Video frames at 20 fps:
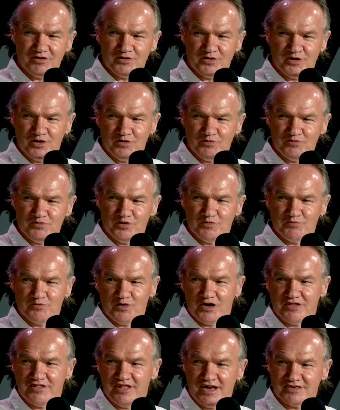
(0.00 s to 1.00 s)
in her room
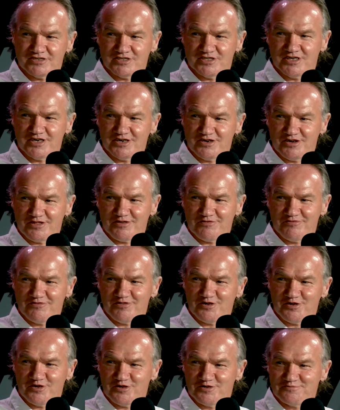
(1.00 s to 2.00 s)
right now sitting on the
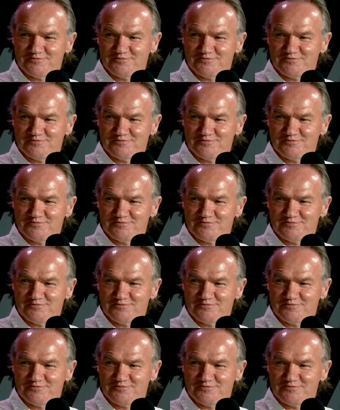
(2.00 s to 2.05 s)
floor.